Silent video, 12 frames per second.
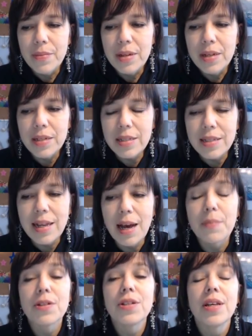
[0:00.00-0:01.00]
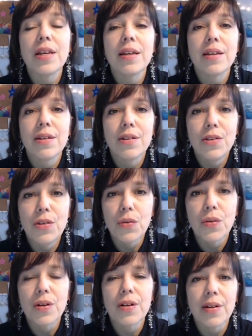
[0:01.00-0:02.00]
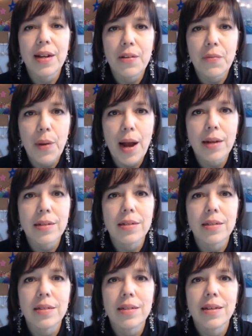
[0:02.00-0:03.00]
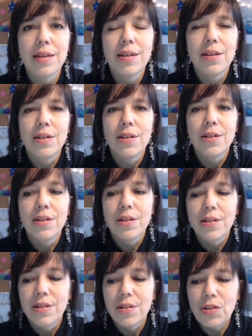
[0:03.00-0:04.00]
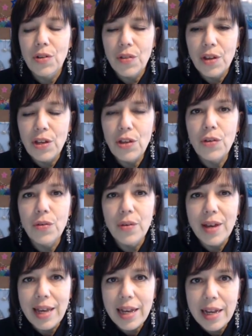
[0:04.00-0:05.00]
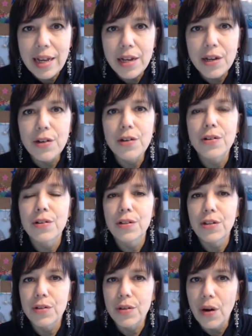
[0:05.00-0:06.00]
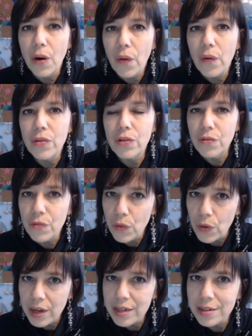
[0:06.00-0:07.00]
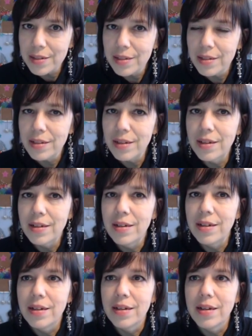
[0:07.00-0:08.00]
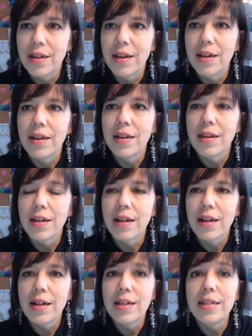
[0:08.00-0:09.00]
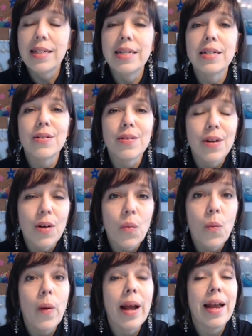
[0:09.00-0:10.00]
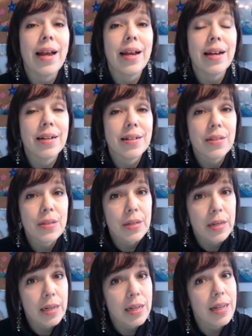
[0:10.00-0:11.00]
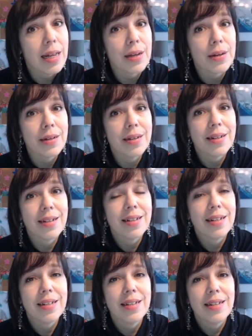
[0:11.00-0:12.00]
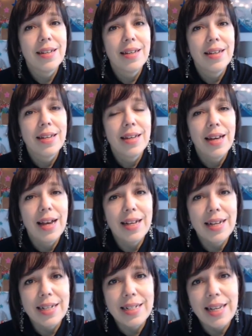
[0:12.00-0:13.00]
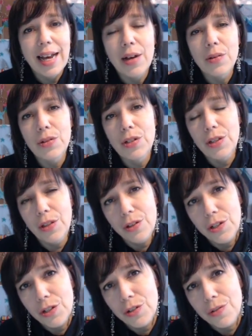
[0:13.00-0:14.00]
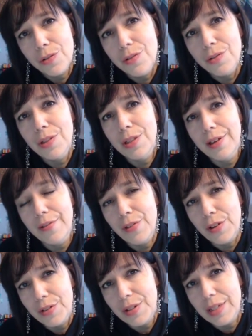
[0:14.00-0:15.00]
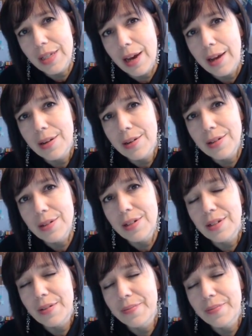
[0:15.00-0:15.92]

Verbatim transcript: Establishing your creative practice so that you hear your own voice. Clear away the clutter and get down to the truth of your desires.